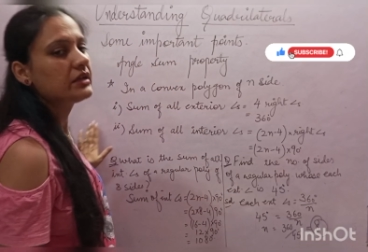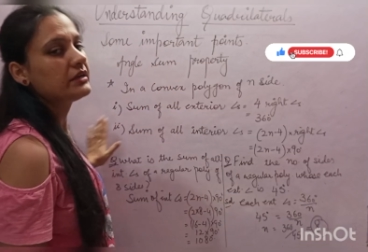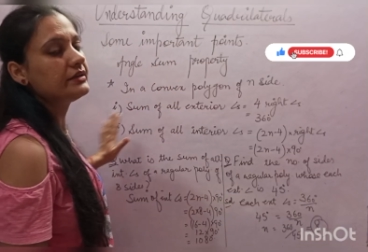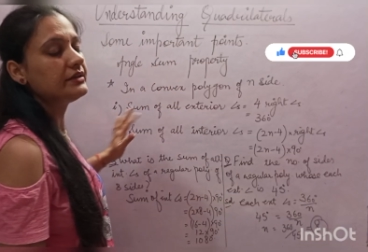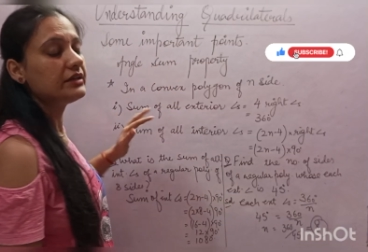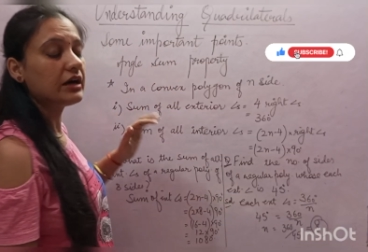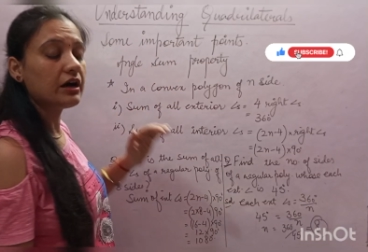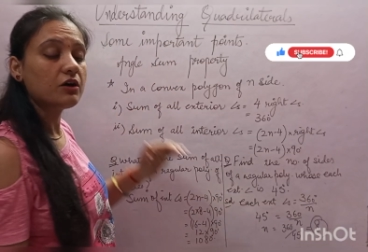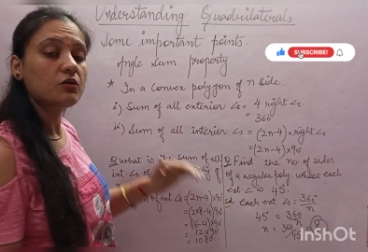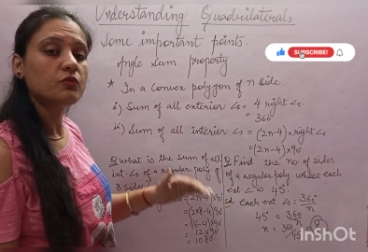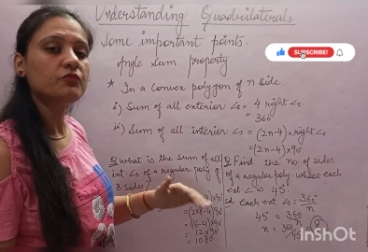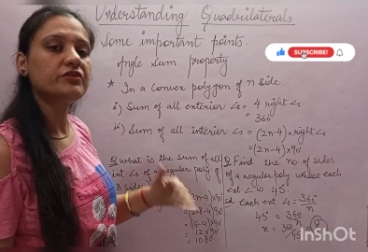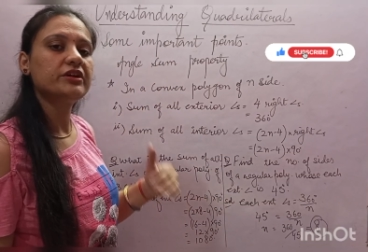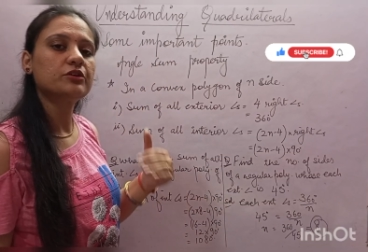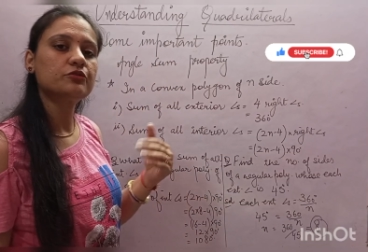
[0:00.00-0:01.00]
Now
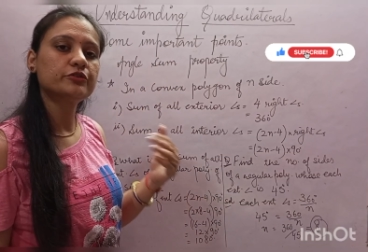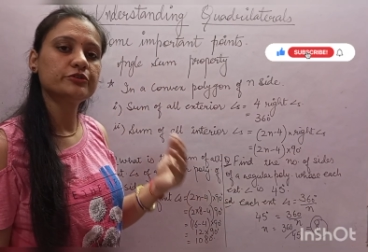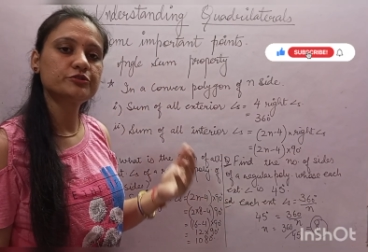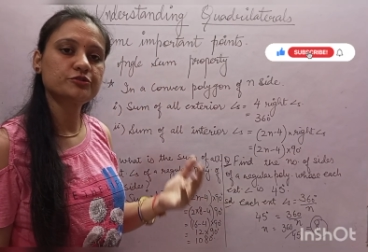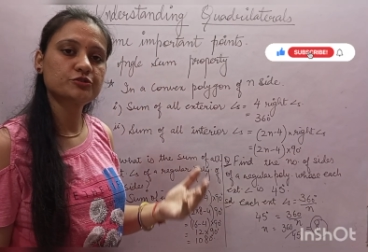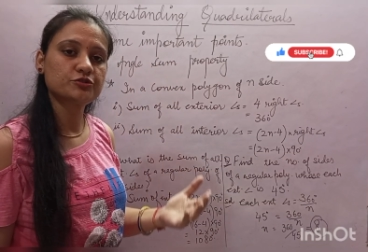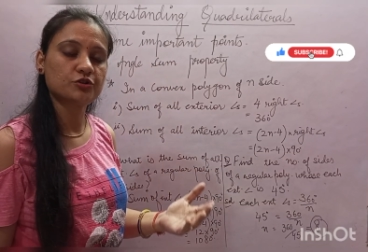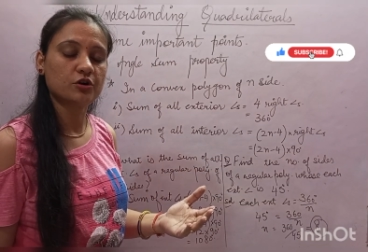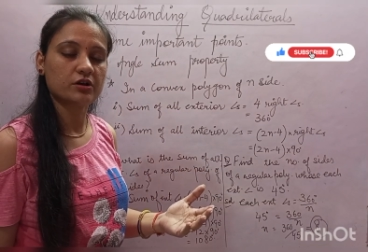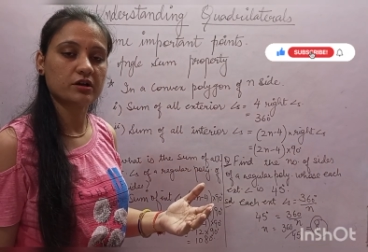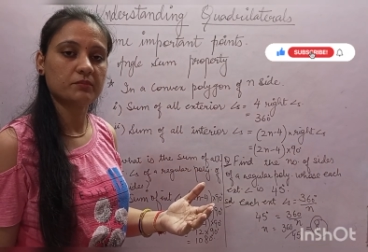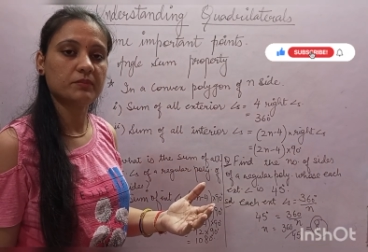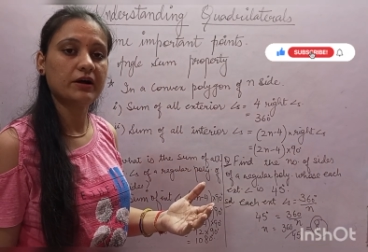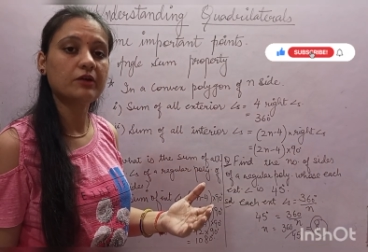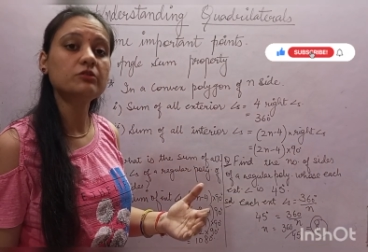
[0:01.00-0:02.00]
we are going to talk
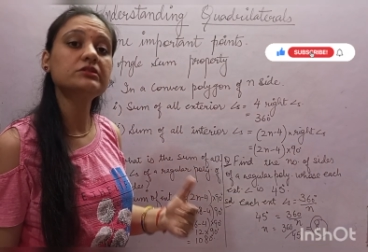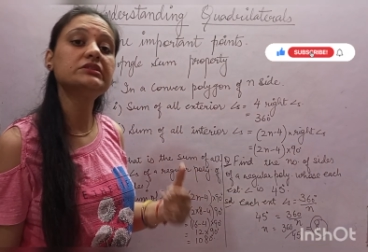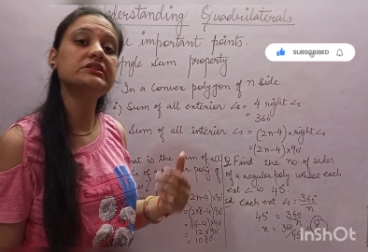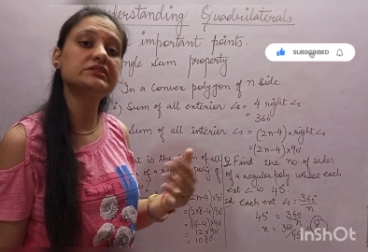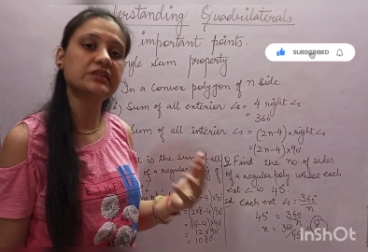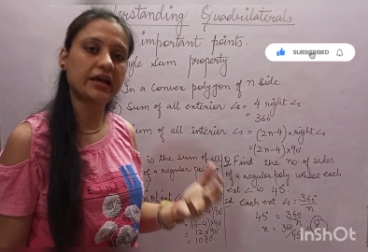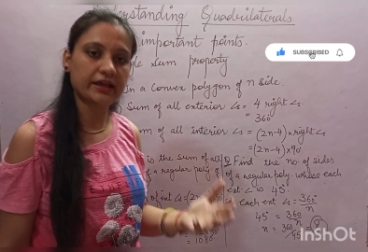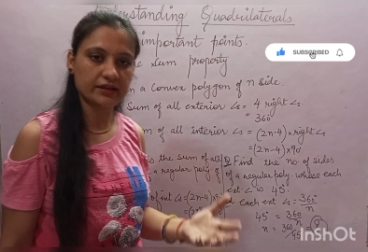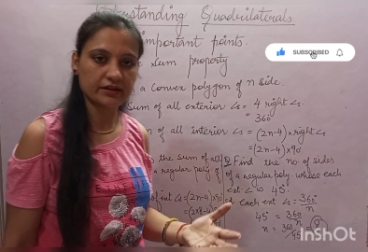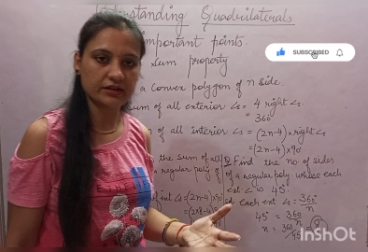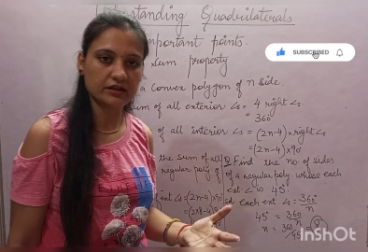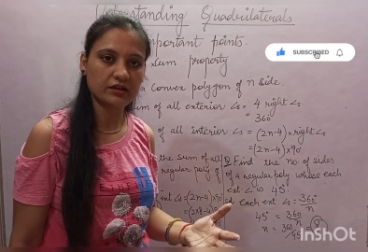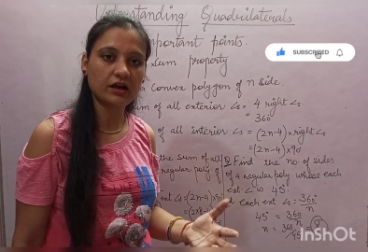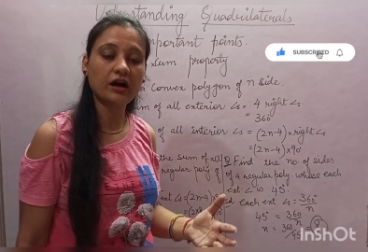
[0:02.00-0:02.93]
about the diagonal.